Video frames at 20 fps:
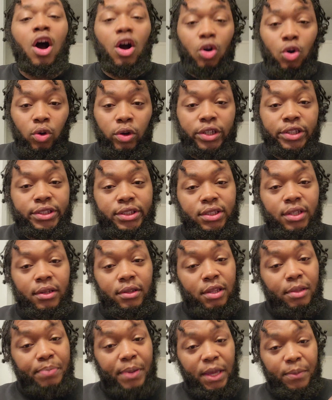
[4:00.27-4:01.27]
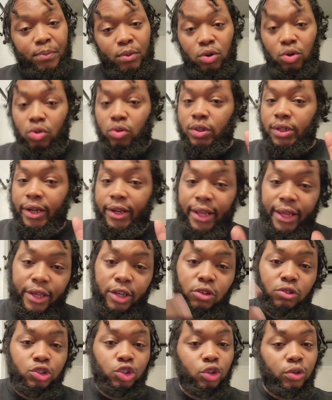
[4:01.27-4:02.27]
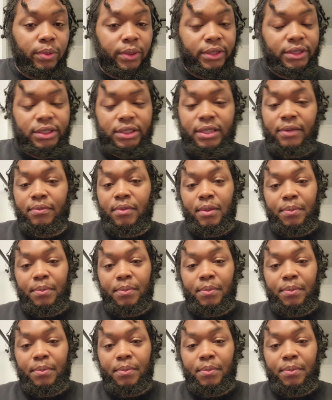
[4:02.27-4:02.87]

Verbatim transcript: of course, the people who are like YouTubers and stuff,